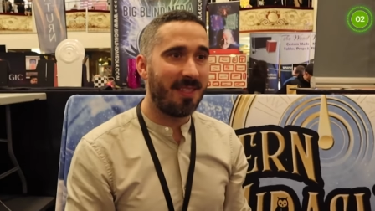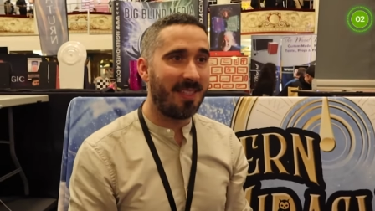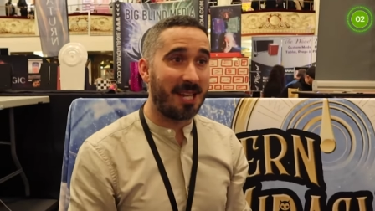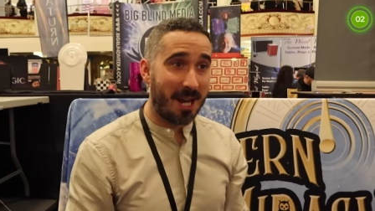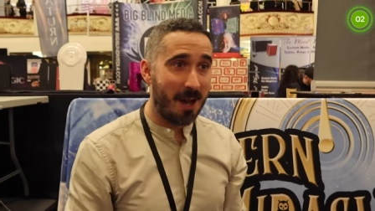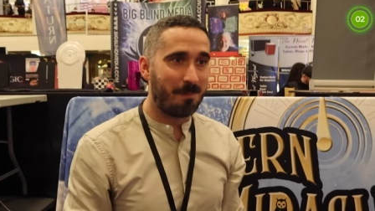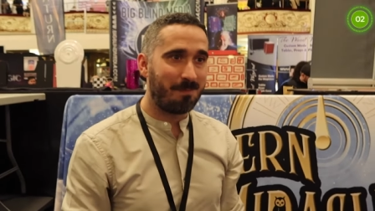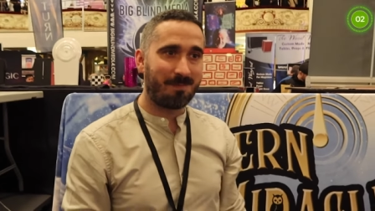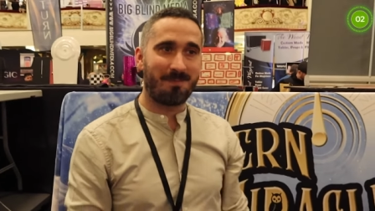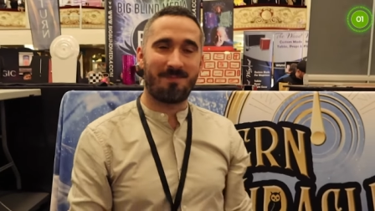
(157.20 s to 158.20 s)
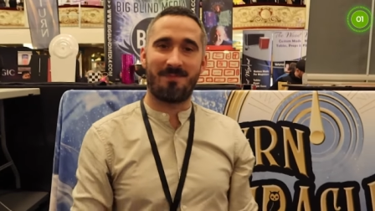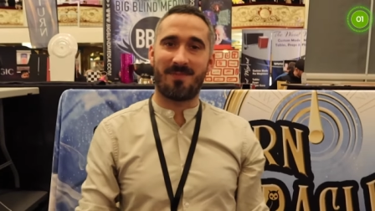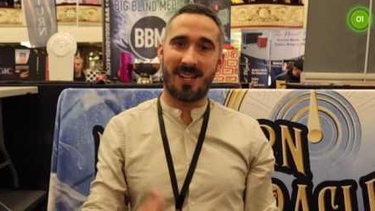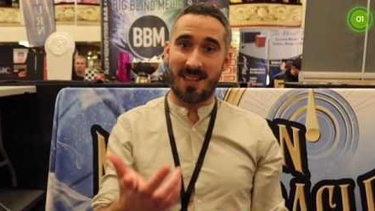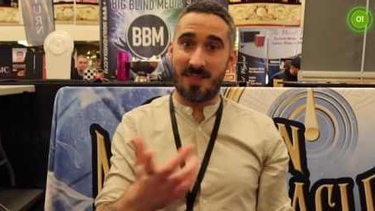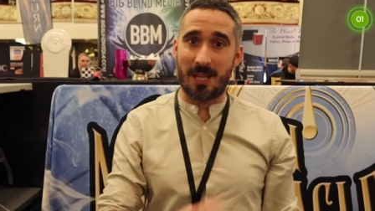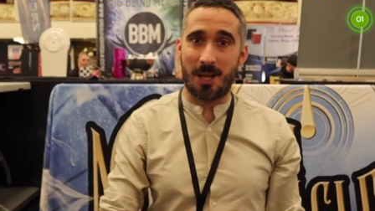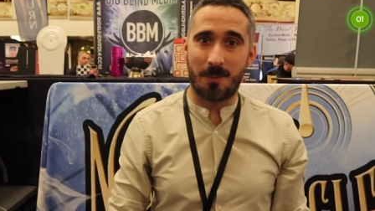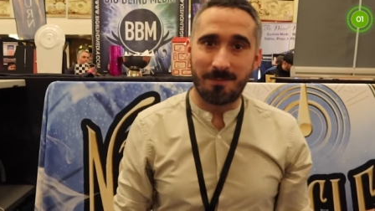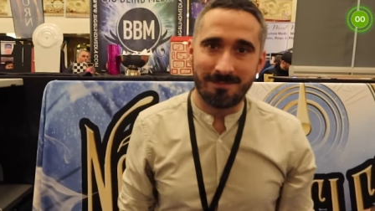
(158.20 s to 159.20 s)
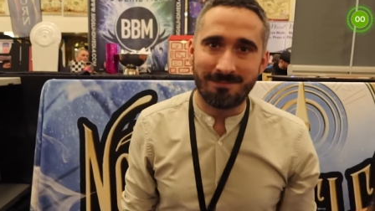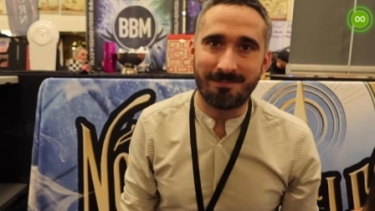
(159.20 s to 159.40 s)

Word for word: There you go. Thank you.